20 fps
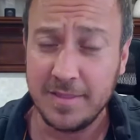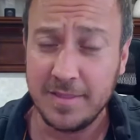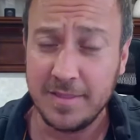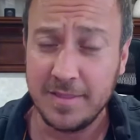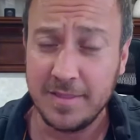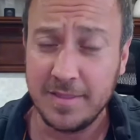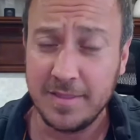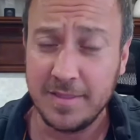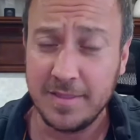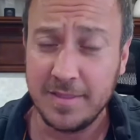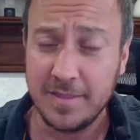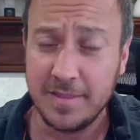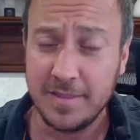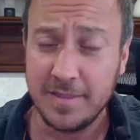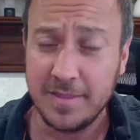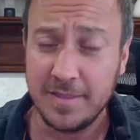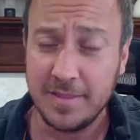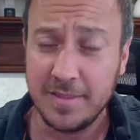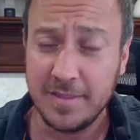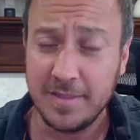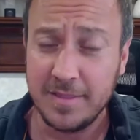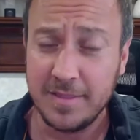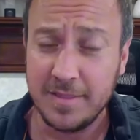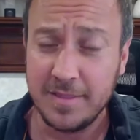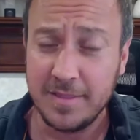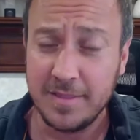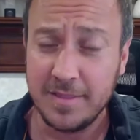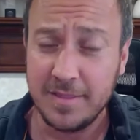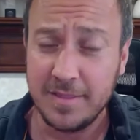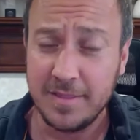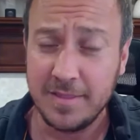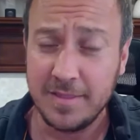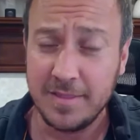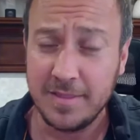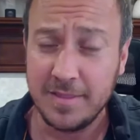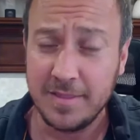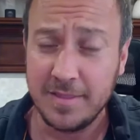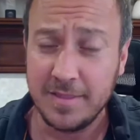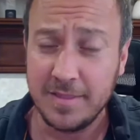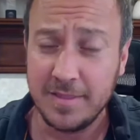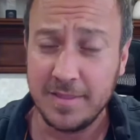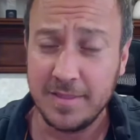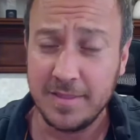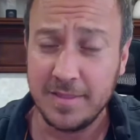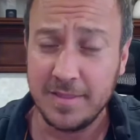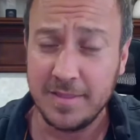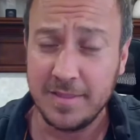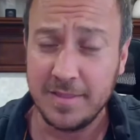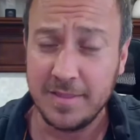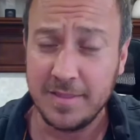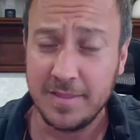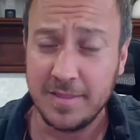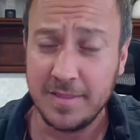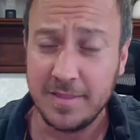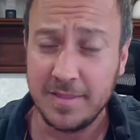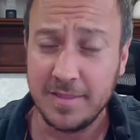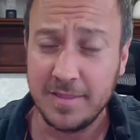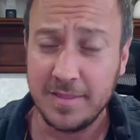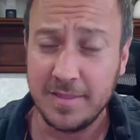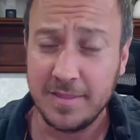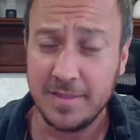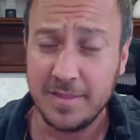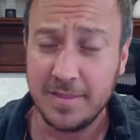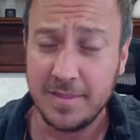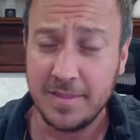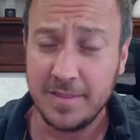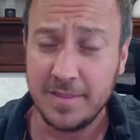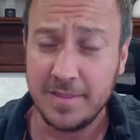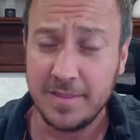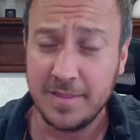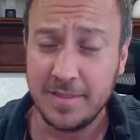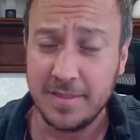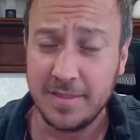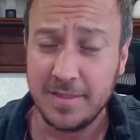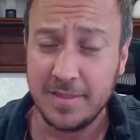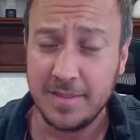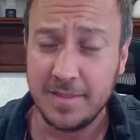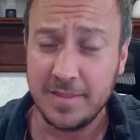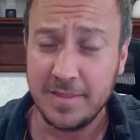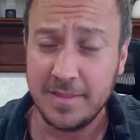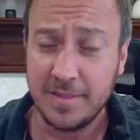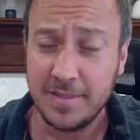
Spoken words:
(not speaking)